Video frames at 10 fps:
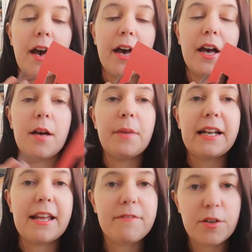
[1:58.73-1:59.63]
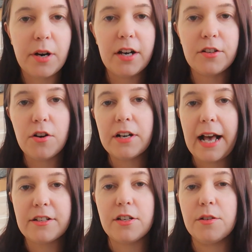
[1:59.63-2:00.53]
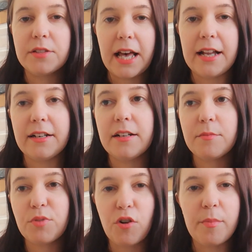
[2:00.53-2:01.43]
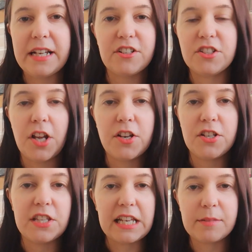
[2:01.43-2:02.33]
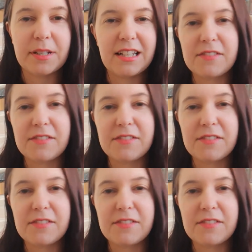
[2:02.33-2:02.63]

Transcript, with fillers: Um, and if you are not an adult, then probably just don't do this because